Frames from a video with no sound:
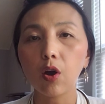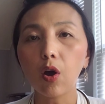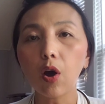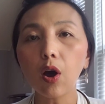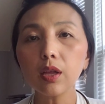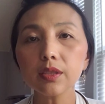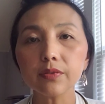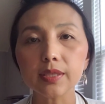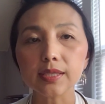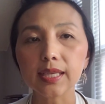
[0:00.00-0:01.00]
All of
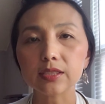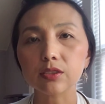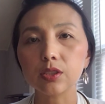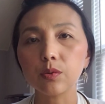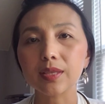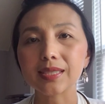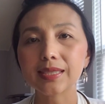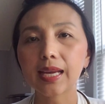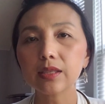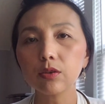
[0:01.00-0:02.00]
this has to do with a
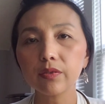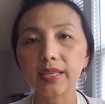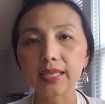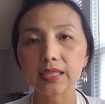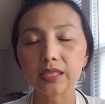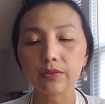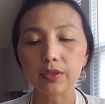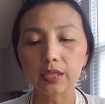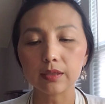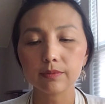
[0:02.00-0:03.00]
cycle of
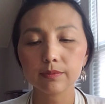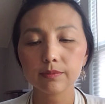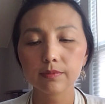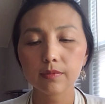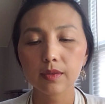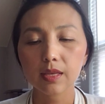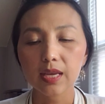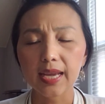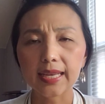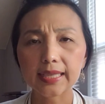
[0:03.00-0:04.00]
negativity.
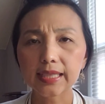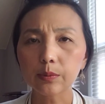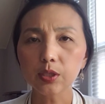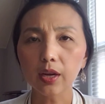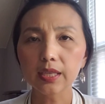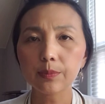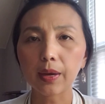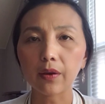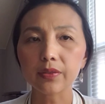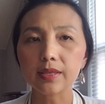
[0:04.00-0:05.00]
And as I'm talking
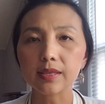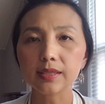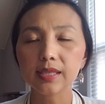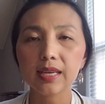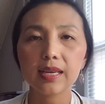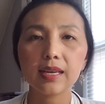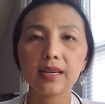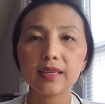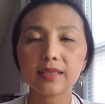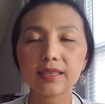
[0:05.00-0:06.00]
about this,
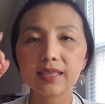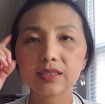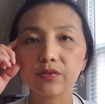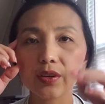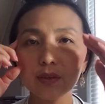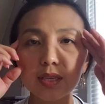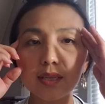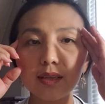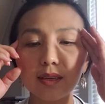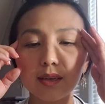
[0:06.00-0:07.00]
it's
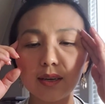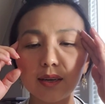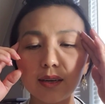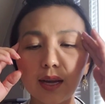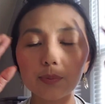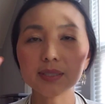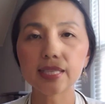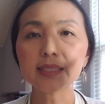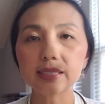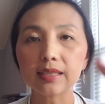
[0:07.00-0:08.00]
very, I'm
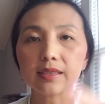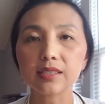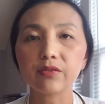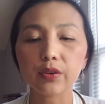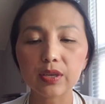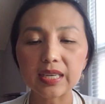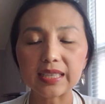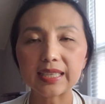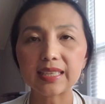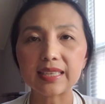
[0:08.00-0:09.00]
sensing this very
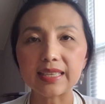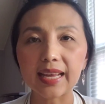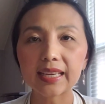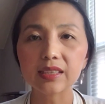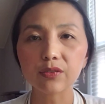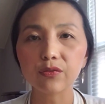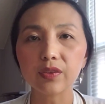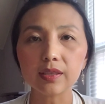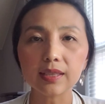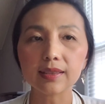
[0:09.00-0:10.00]
negative
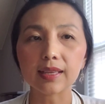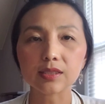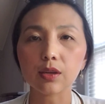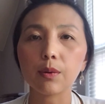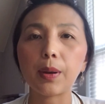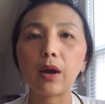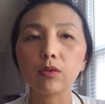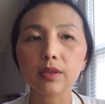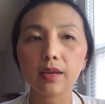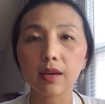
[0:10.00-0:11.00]
feeling that's
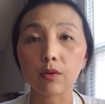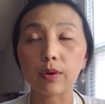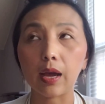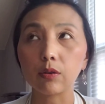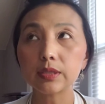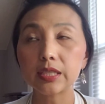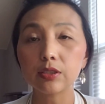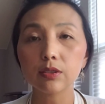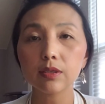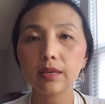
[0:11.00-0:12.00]
around
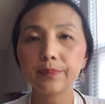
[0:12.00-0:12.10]
here.